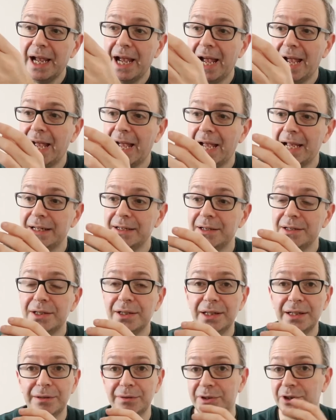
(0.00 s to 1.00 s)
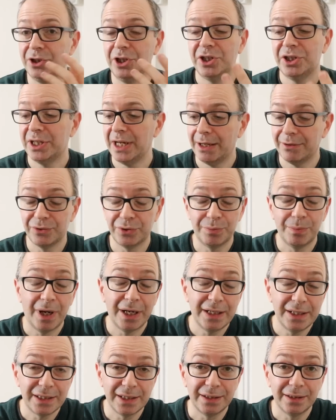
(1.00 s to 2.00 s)
And it just sounds
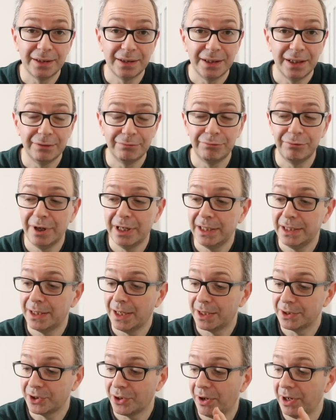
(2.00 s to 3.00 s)
amazing. It really does.